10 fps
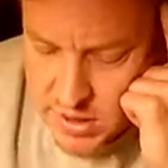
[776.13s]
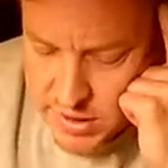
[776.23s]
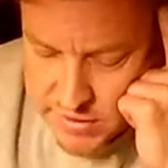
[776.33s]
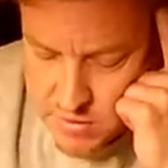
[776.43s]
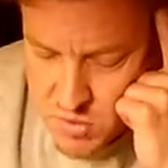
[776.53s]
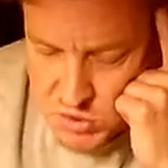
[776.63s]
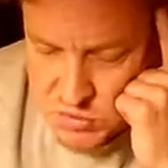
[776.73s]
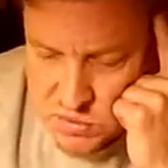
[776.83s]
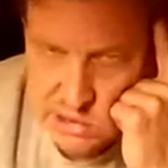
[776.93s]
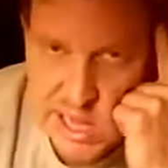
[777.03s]
like, the most
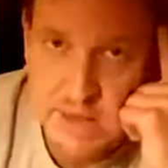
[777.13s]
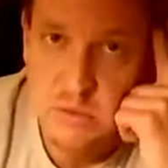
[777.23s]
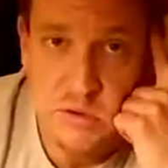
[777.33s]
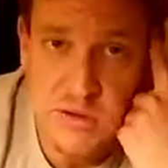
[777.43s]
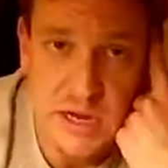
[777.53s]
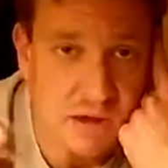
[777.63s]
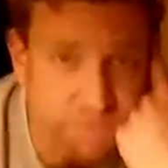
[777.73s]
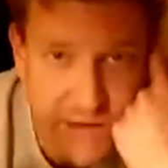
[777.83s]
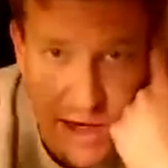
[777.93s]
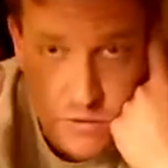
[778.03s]
reliable thing
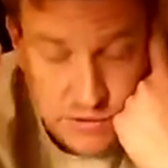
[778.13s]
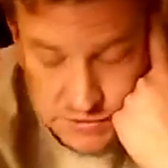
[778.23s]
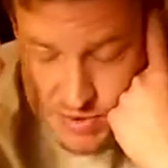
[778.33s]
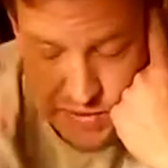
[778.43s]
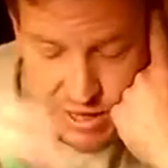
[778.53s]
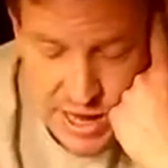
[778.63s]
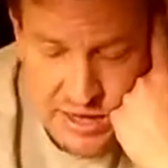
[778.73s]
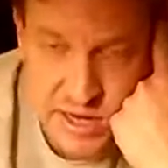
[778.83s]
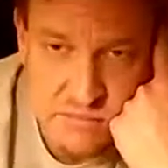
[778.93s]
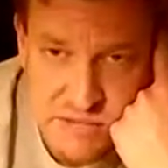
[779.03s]
I've found has been the
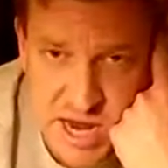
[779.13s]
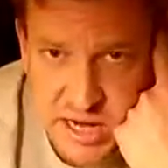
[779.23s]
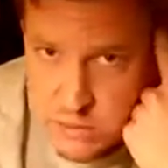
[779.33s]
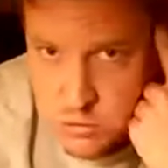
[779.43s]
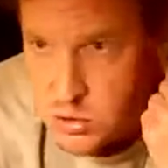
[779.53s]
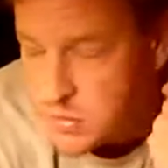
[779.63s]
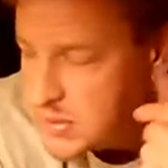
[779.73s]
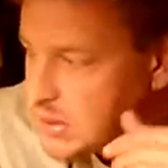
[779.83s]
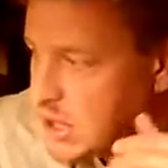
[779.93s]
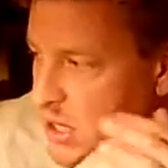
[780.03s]
goddamn Tiny Whoop,
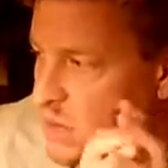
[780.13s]
you